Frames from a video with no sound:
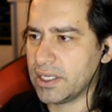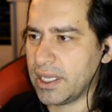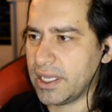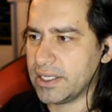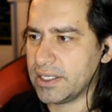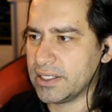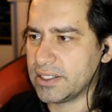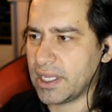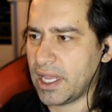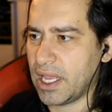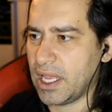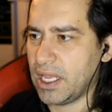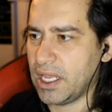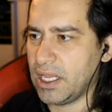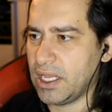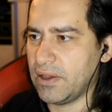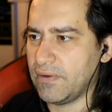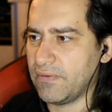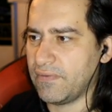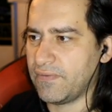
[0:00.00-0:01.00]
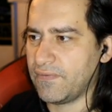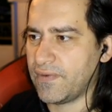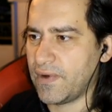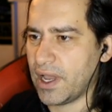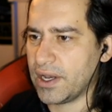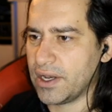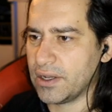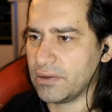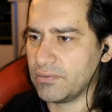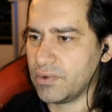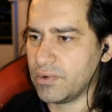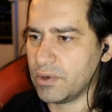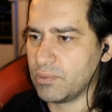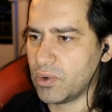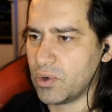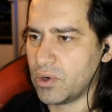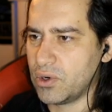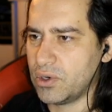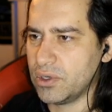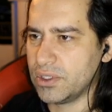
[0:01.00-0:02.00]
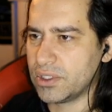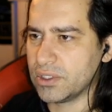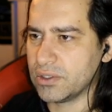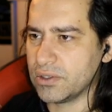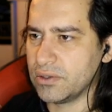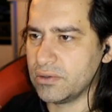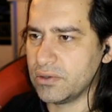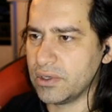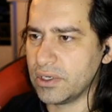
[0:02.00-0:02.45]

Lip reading: as a final reward. So,